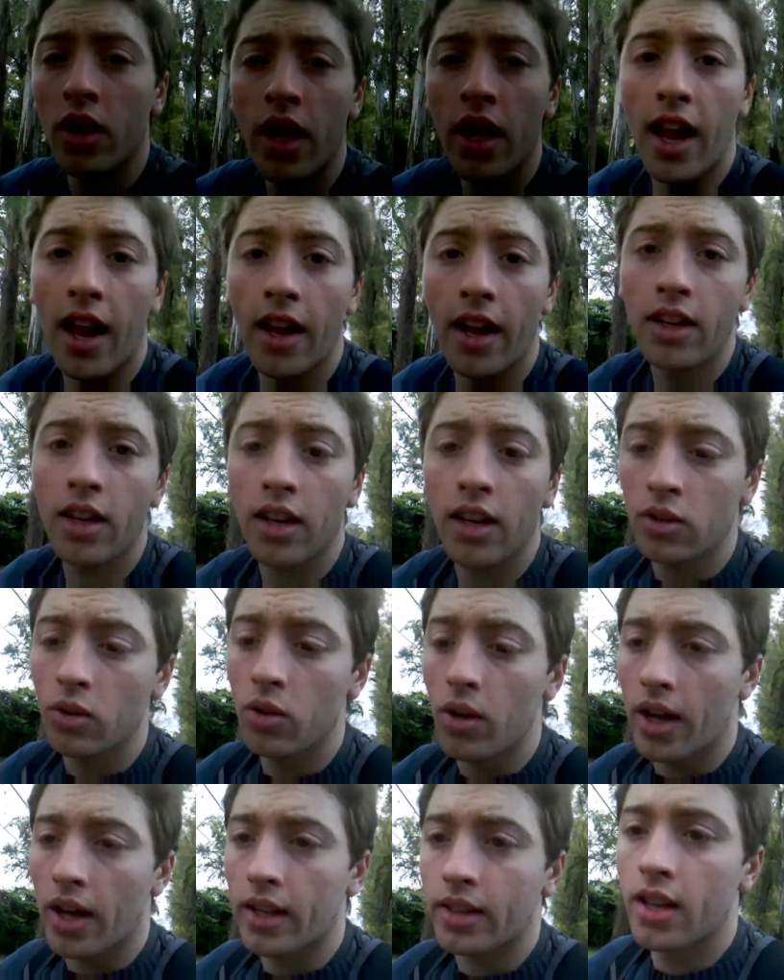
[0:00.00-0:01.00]
Today I
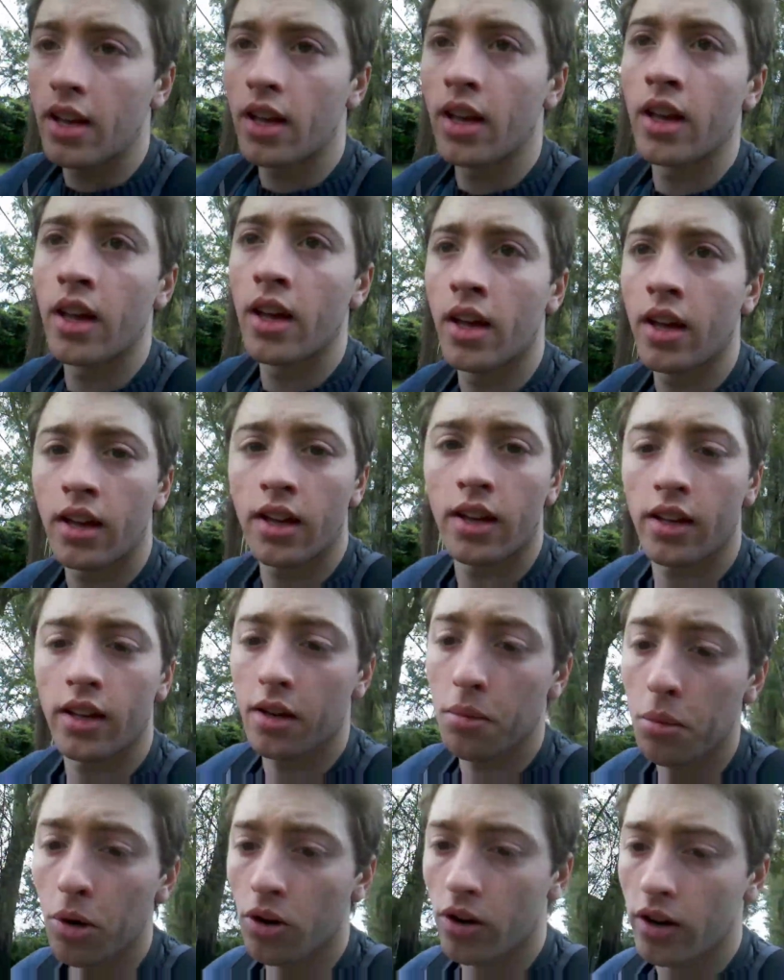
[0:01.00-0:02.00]
didn't do that
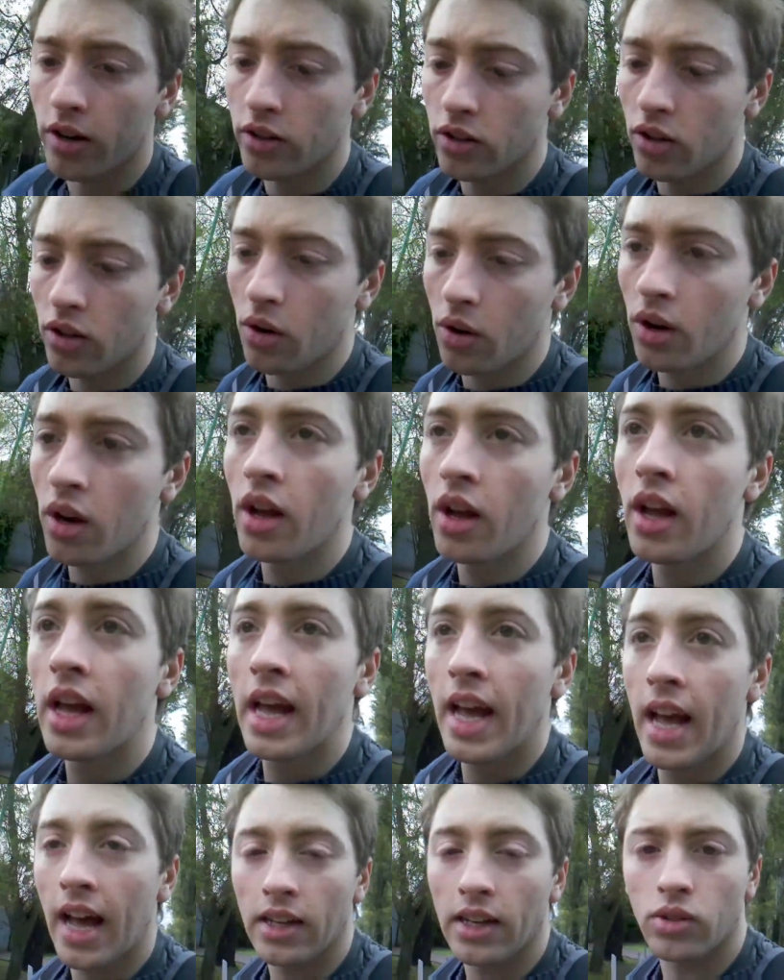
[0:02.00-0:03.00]
in the morning, so
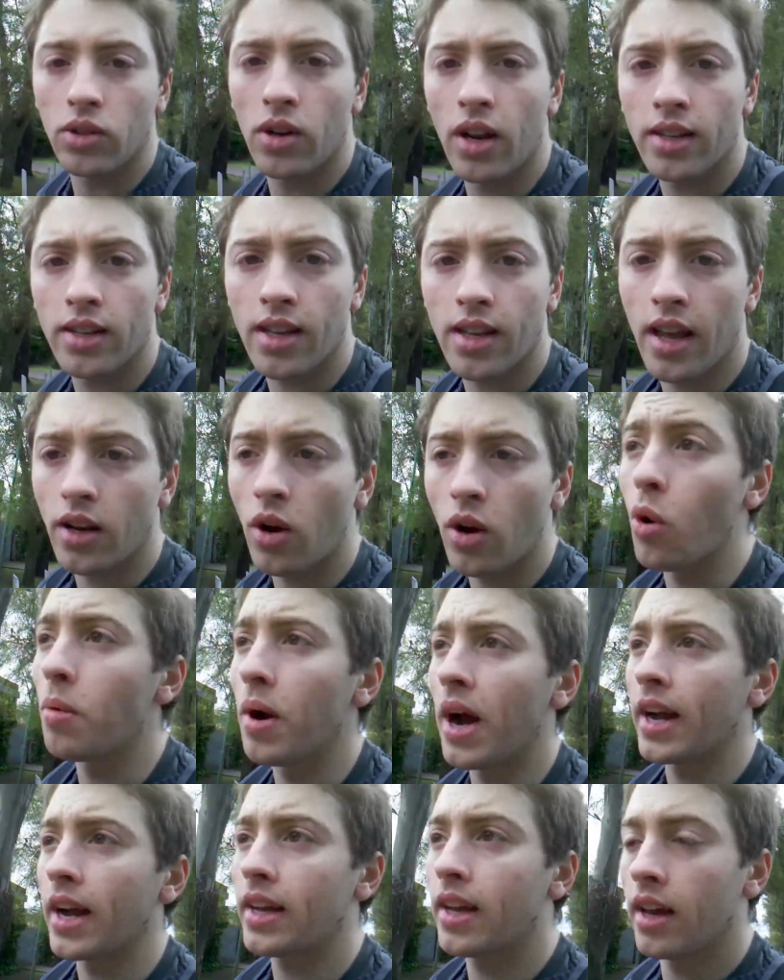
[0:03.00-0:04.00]
as soon as I
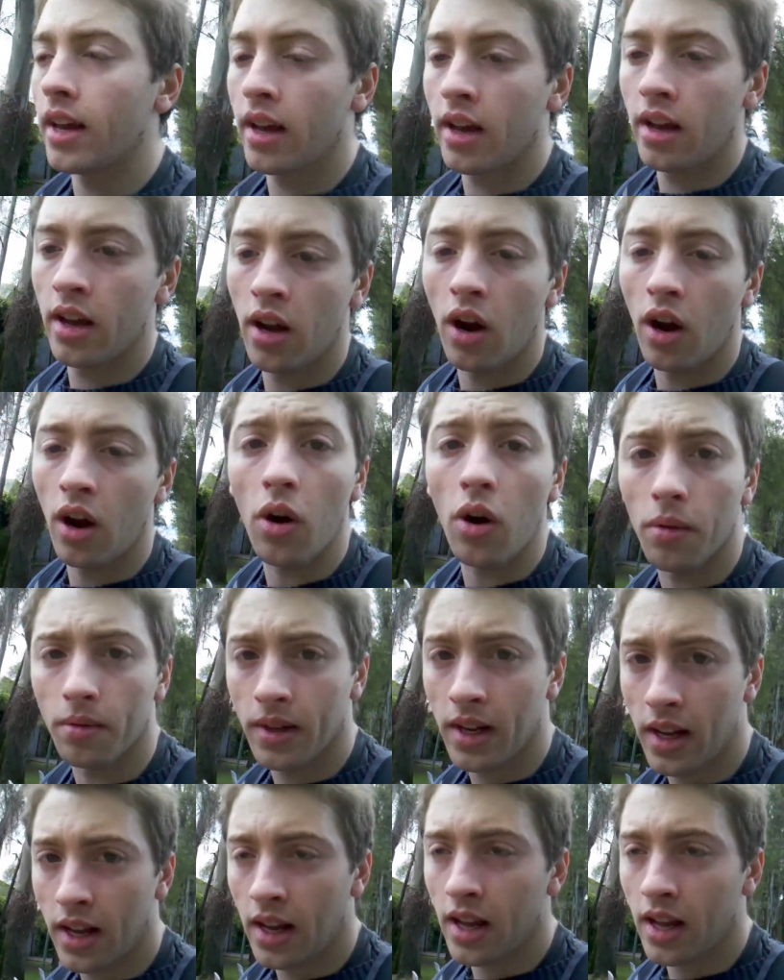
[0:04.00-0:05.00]
go back
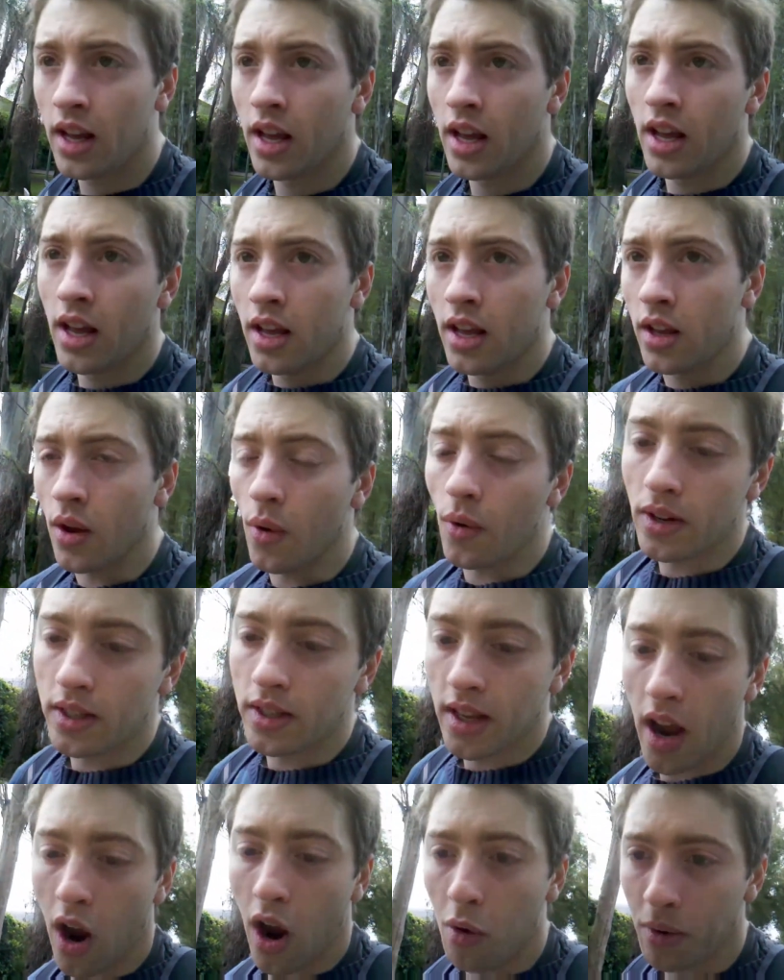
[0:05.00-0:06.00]
home, you
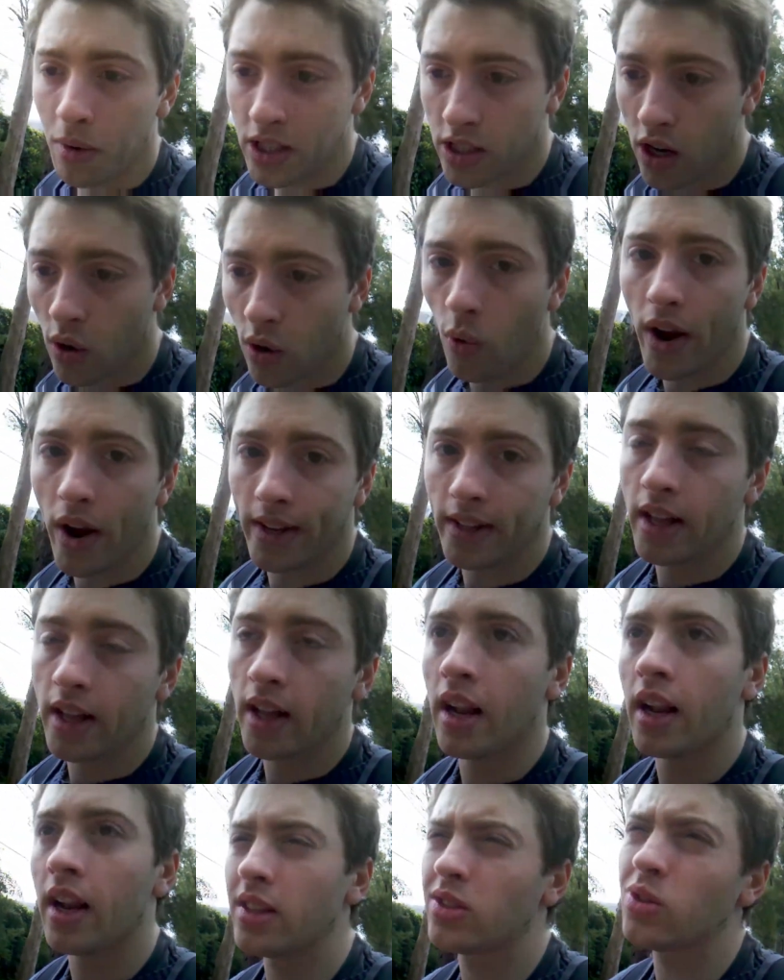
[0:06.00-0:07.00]
will see how much I
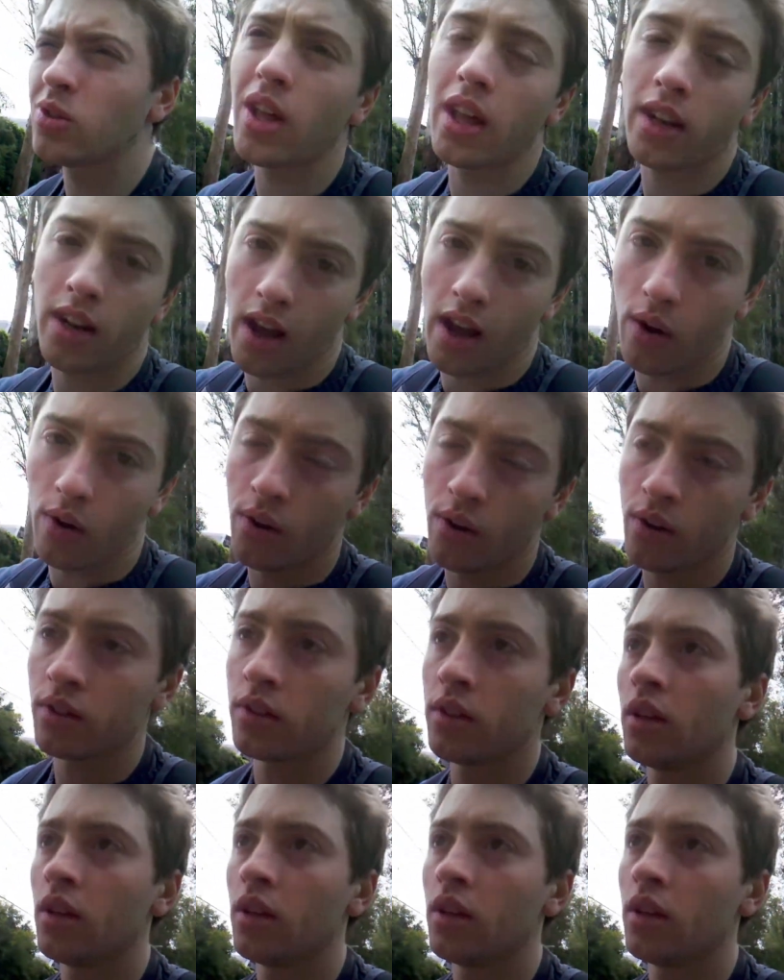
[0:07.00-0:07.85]
weigh. Let's do that now.